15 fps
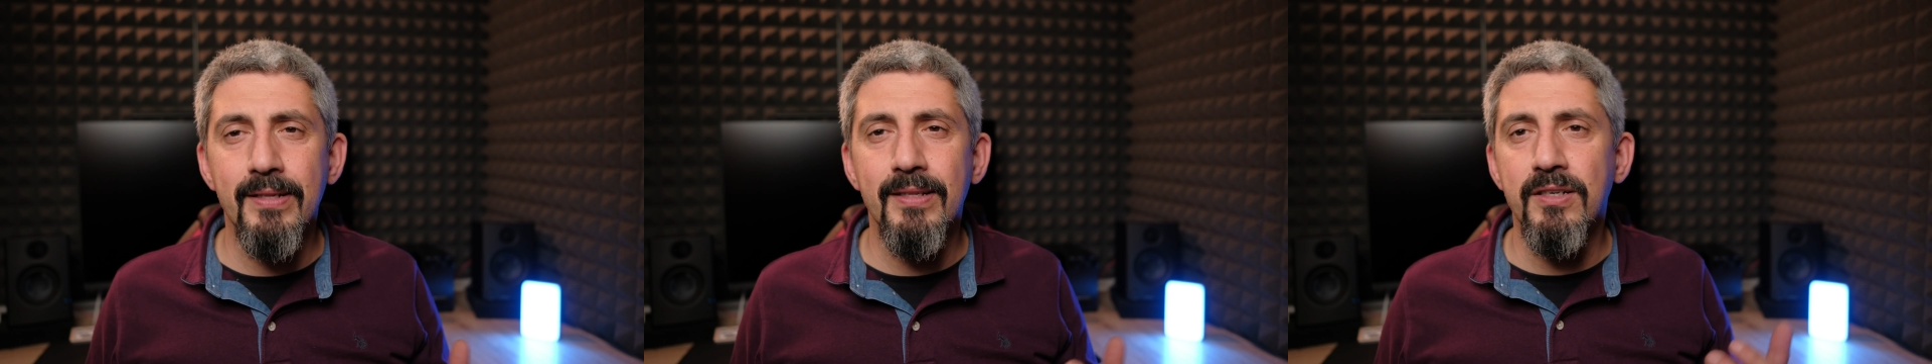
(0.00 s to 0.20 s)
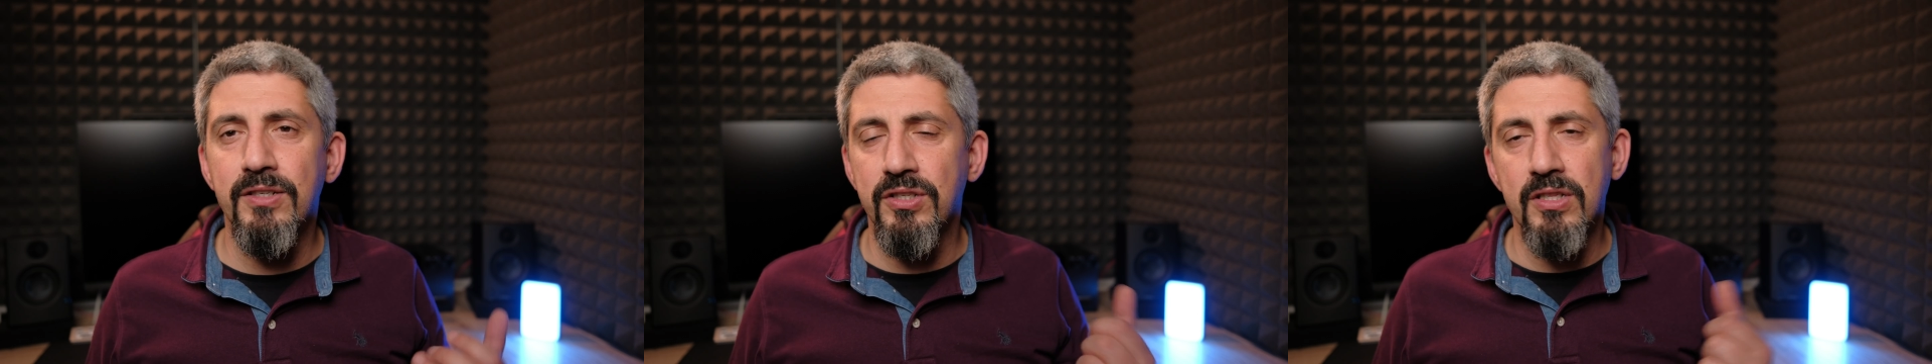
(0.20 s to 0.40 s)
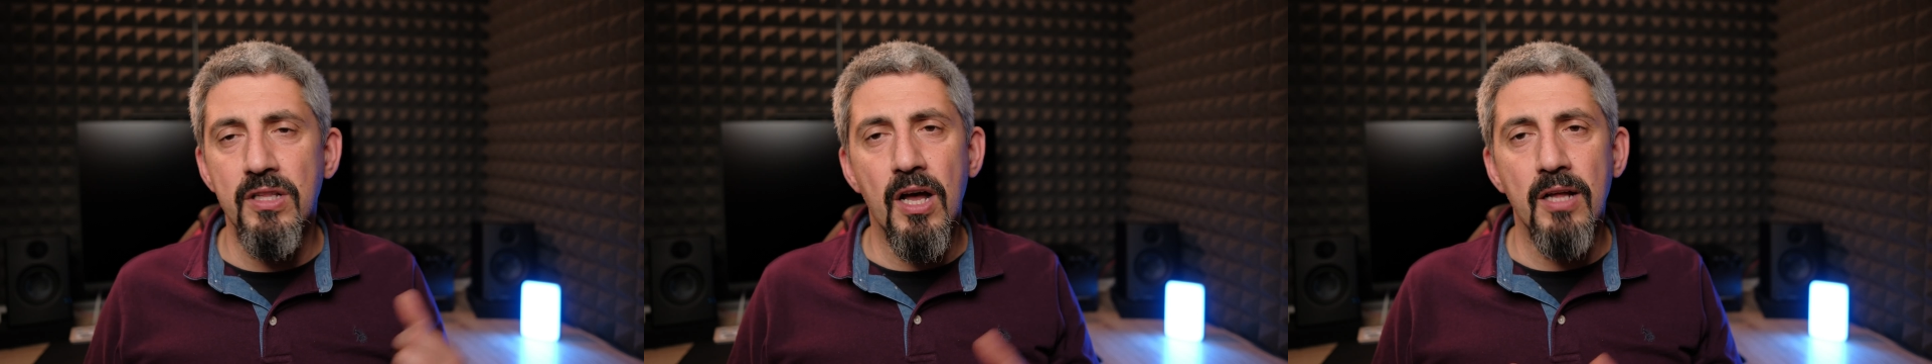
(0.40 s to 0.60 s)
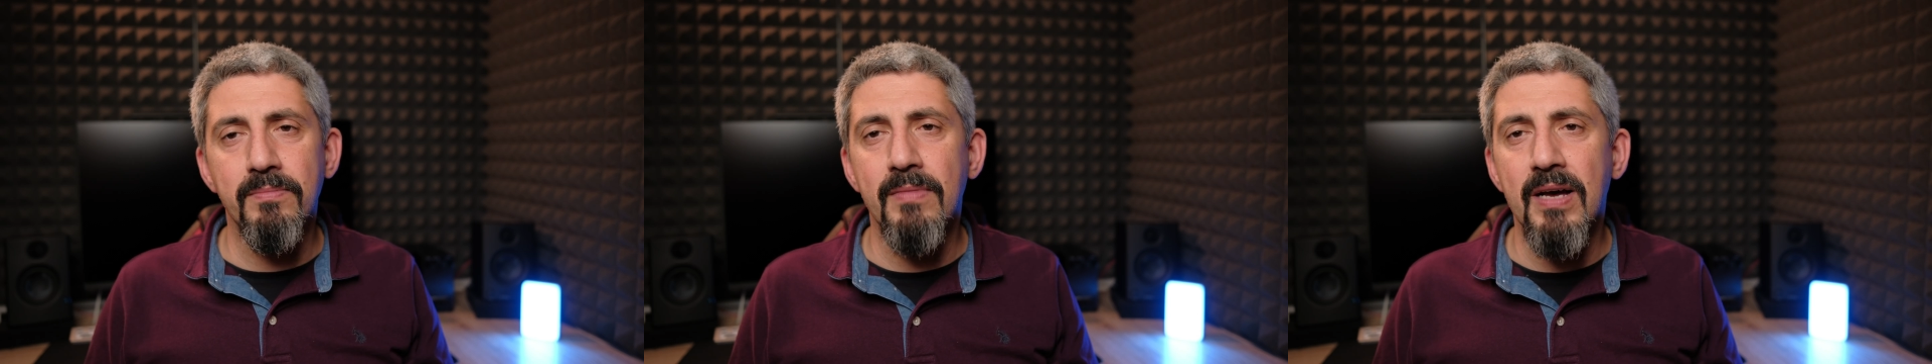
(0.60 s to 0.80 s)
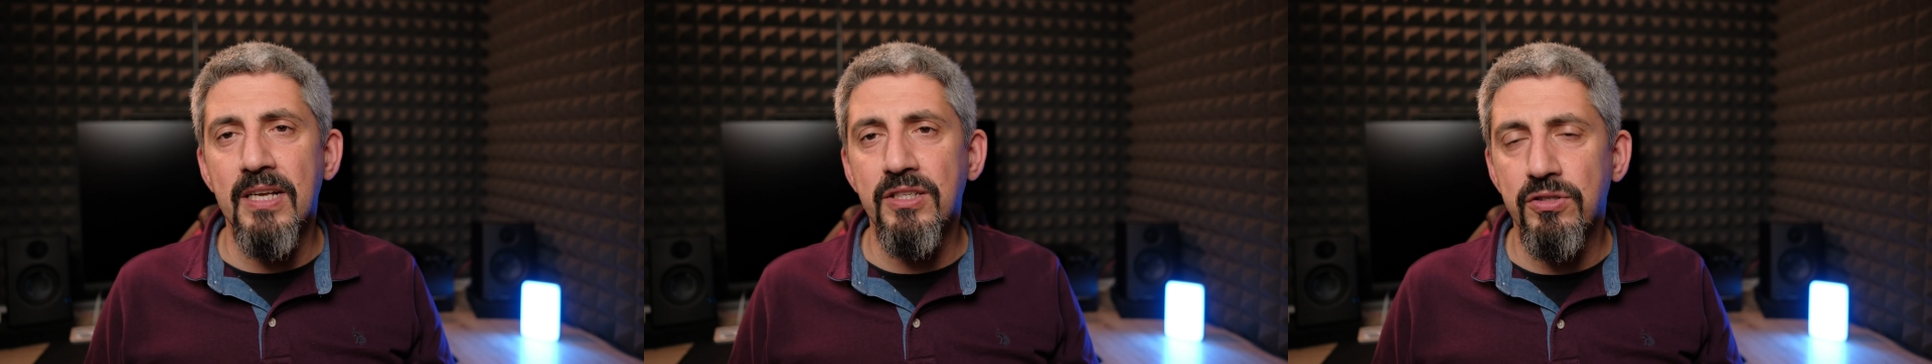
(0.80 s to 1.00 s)
There's not
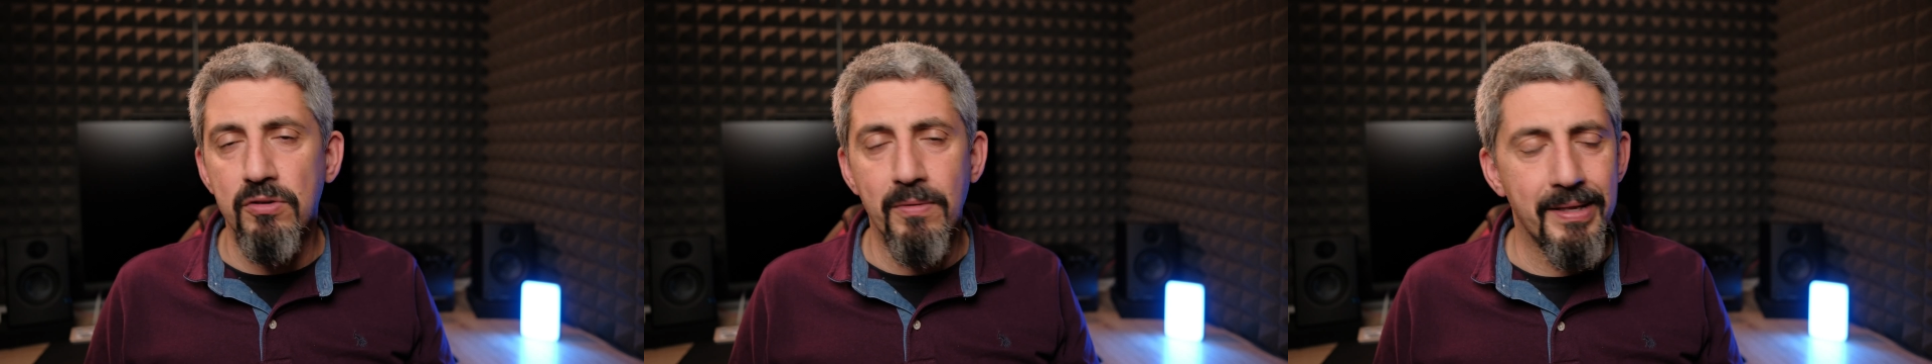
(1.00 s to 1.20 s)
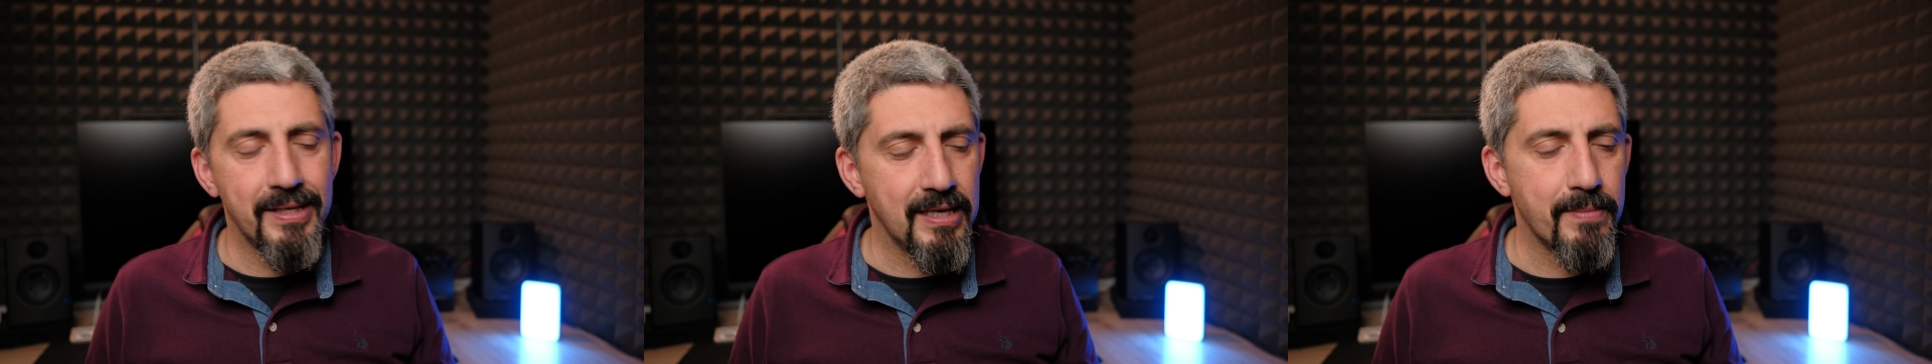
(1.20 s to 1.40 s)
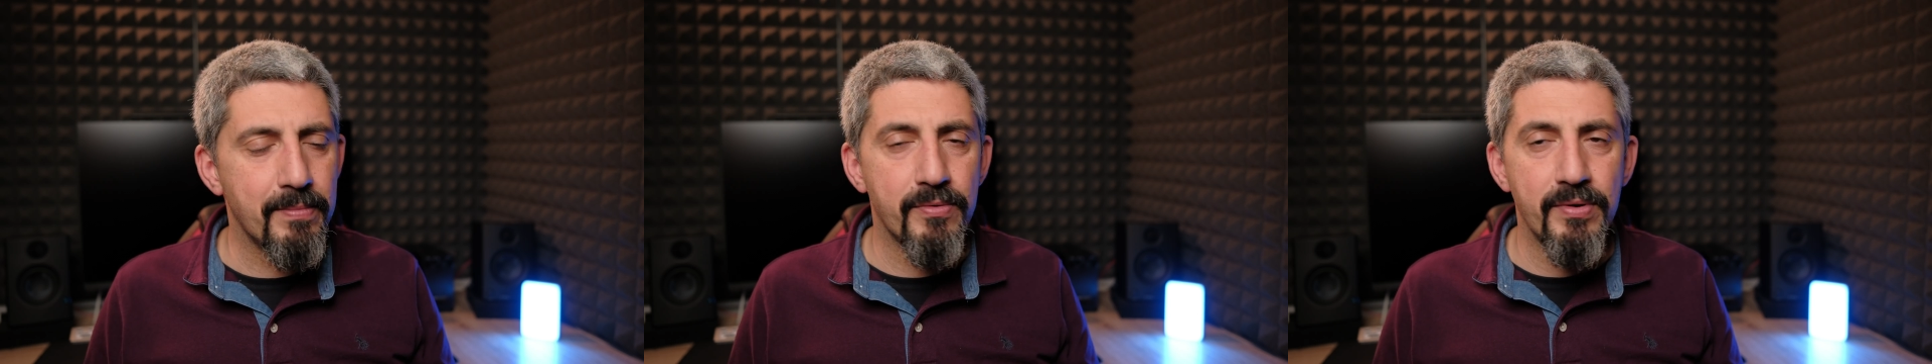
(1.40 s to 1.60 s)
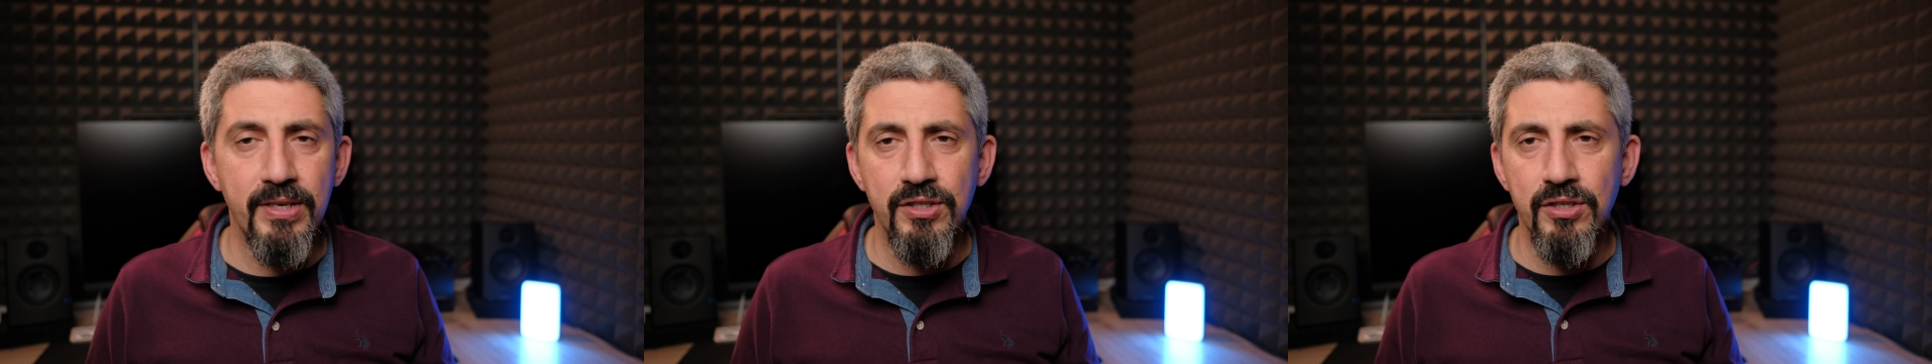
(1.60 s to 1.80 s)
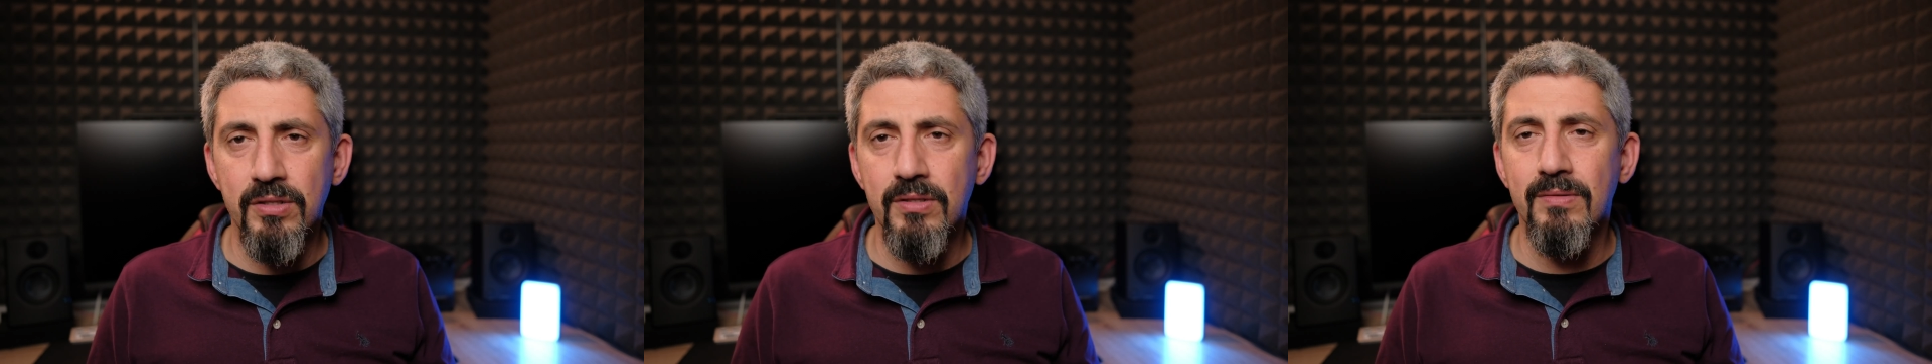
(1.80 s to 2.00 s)
much chromatic
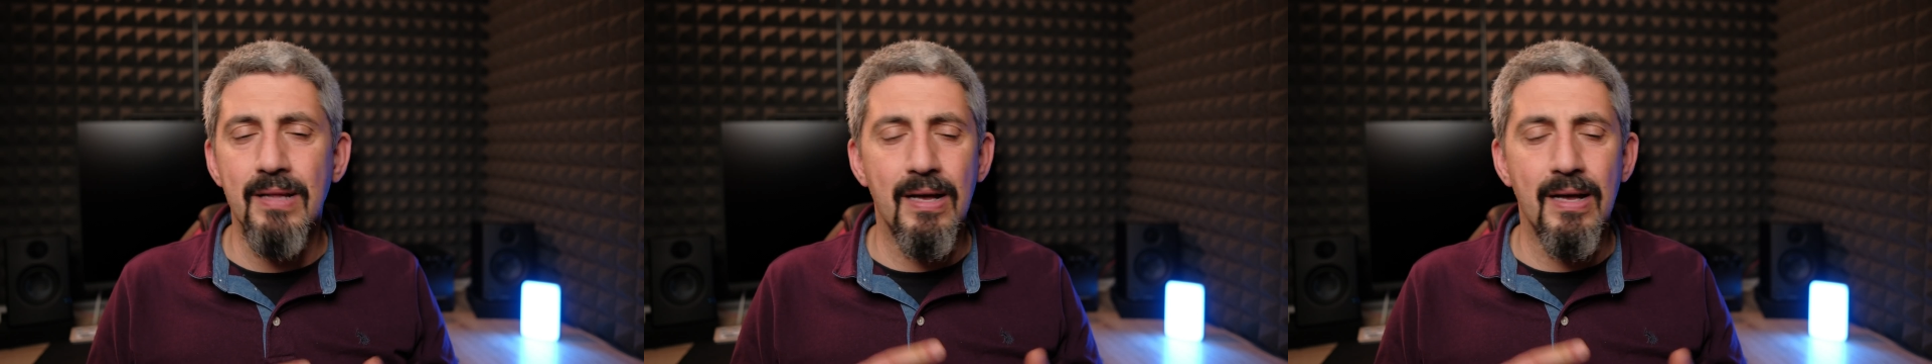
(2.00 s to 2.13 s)
aberration.